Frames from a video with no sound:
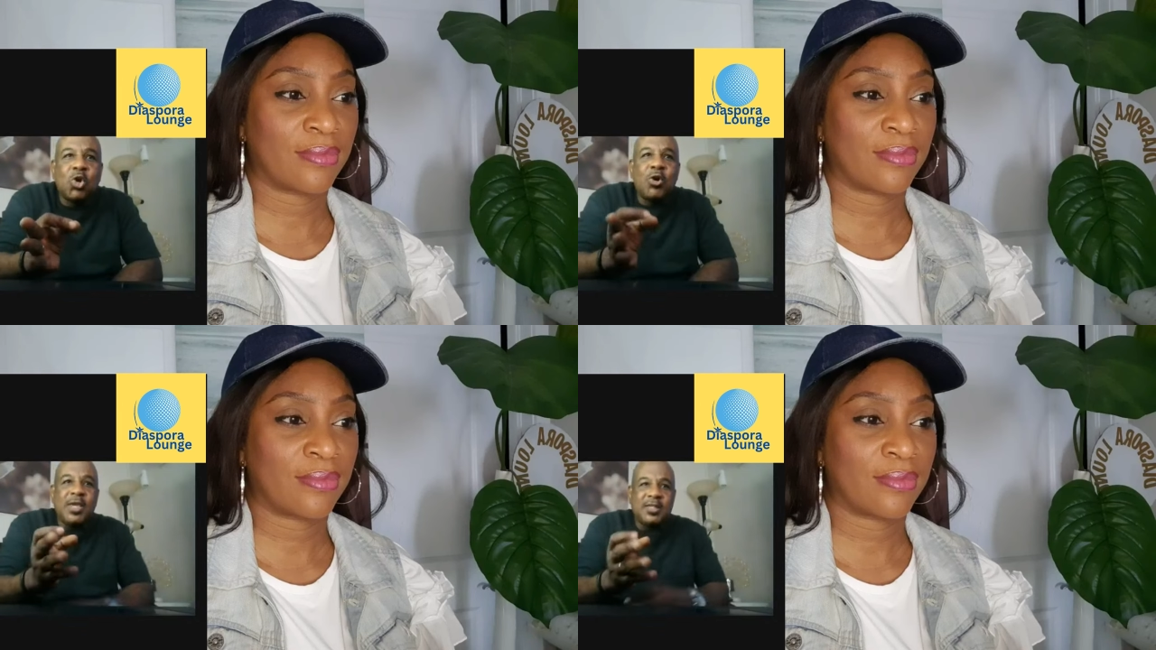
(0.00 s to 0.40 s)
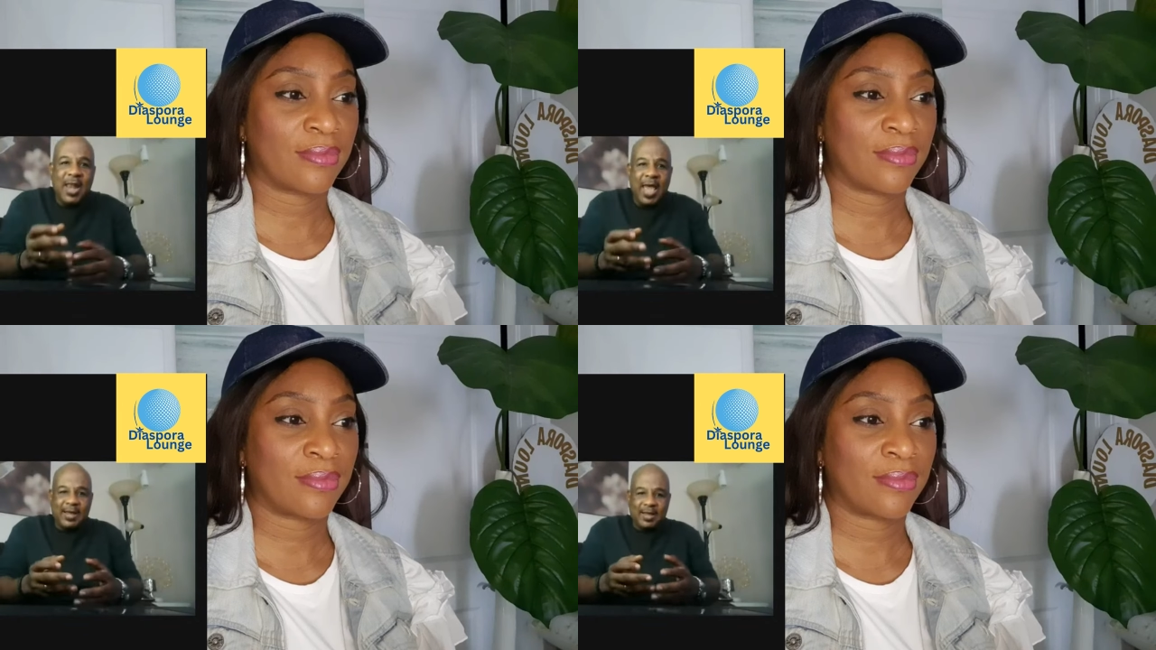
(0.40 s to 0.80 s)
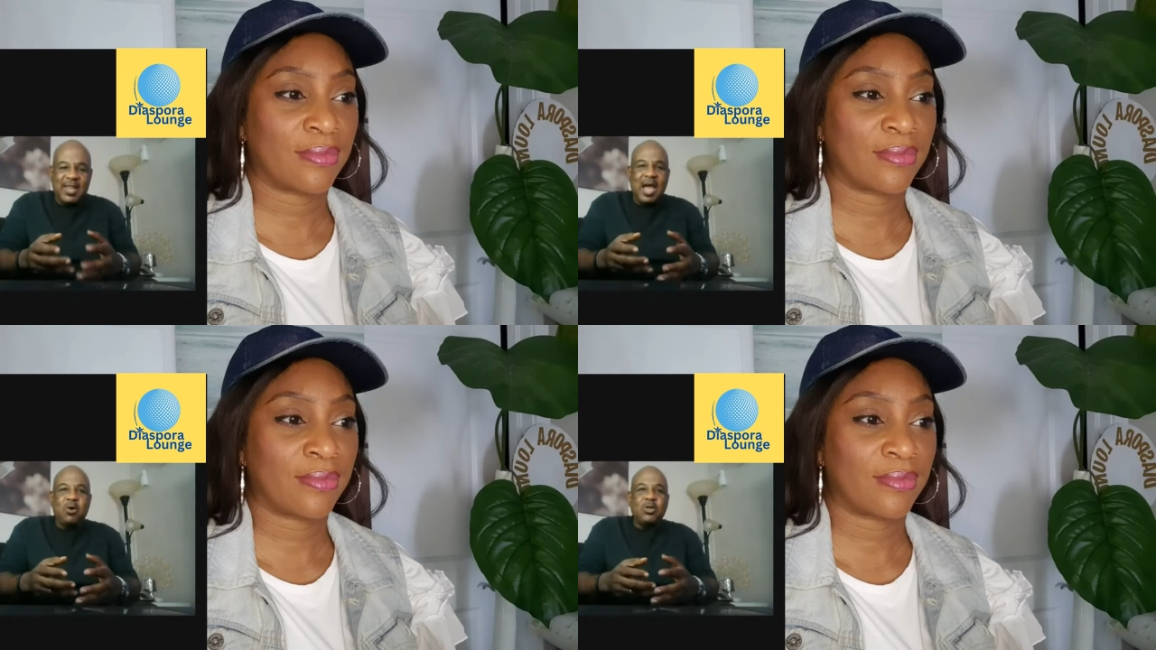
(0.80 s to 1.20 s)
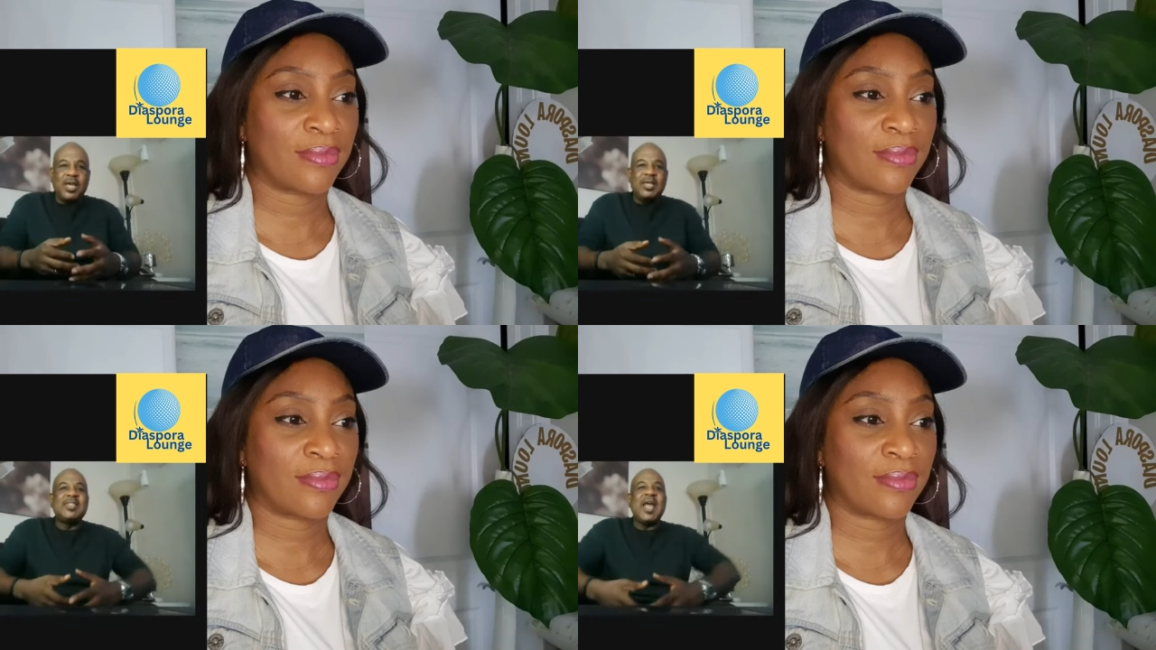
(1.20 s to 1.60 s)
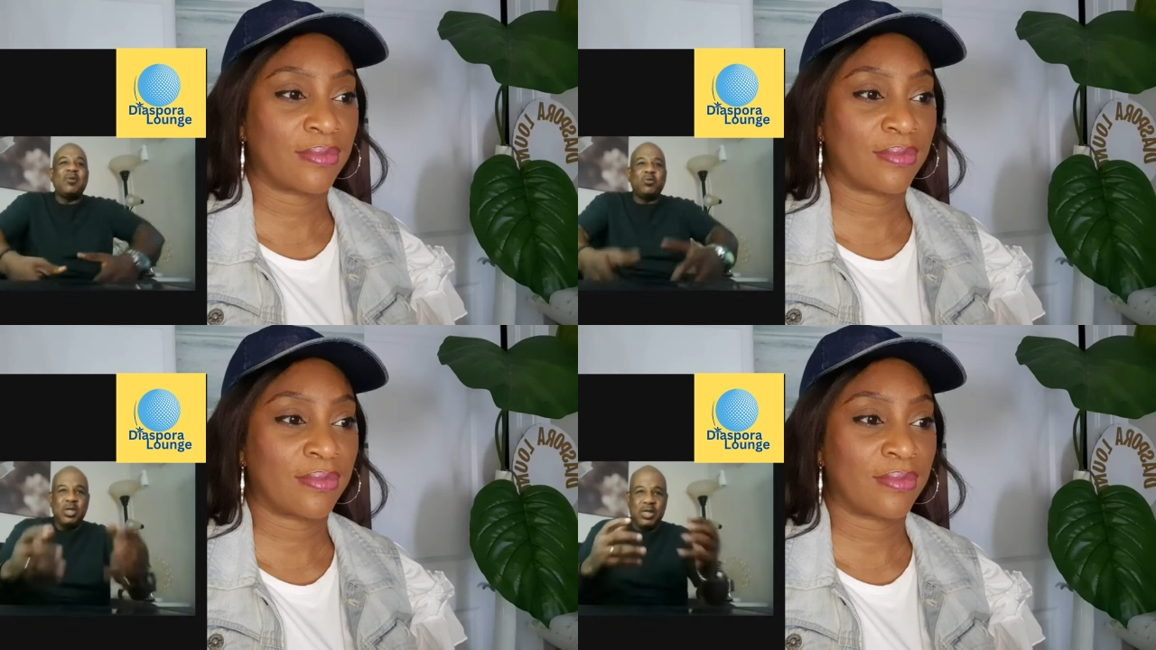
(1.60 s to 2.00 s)
Speaker 1: So it's like Dangote is
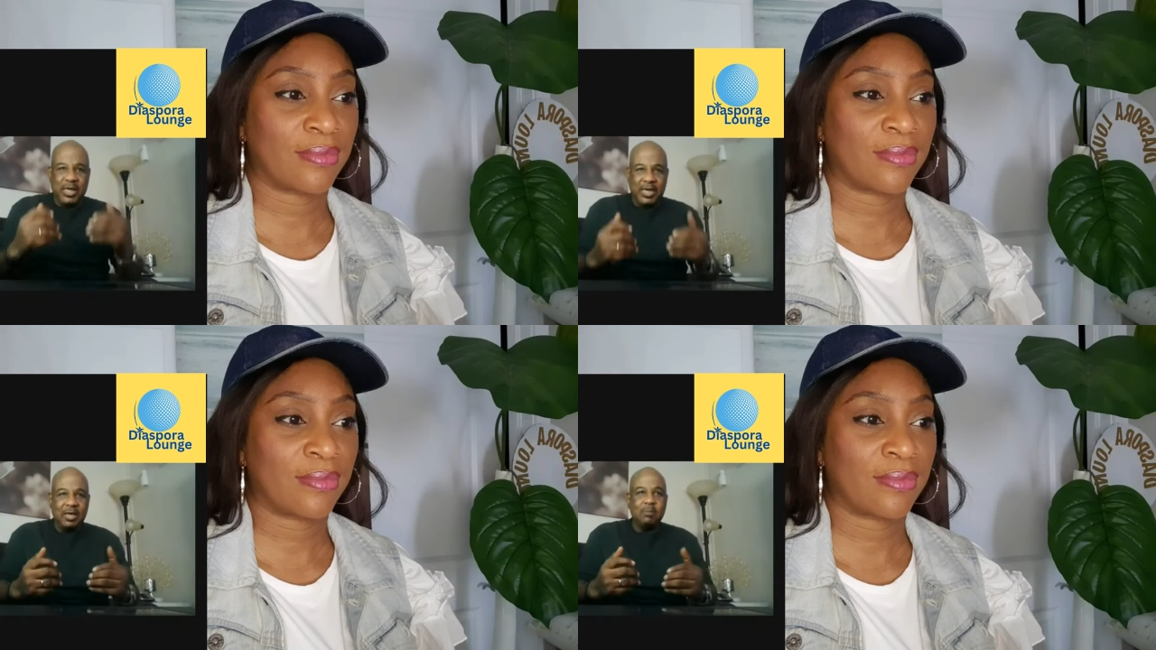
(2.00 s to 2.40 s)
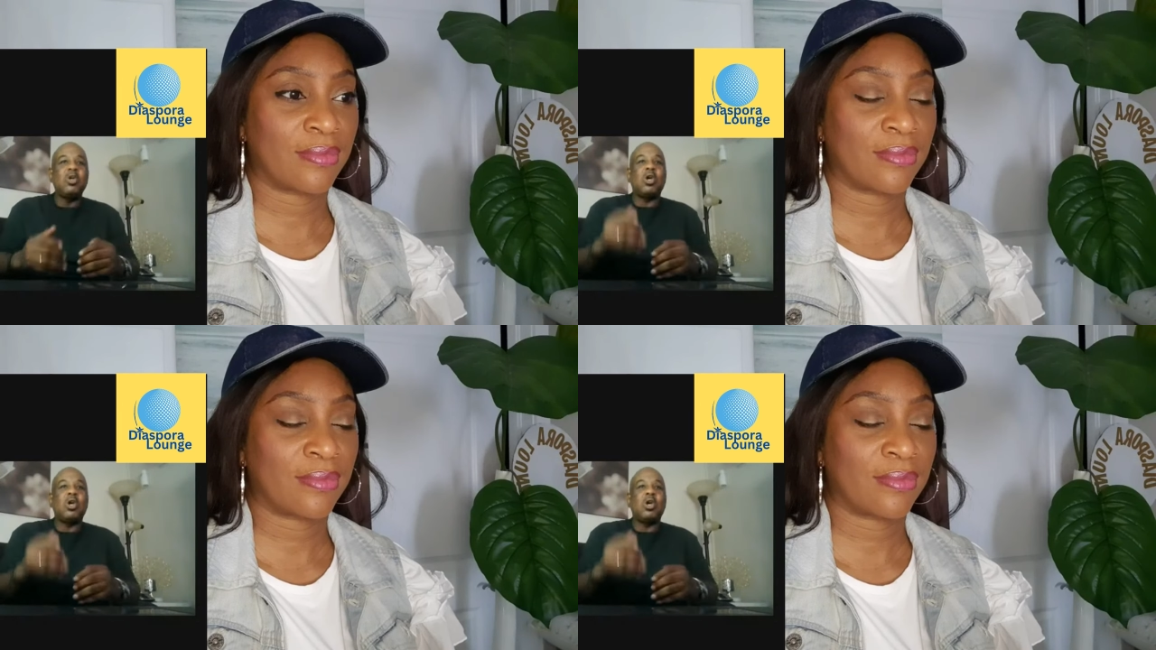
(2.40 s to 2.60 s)
now the king.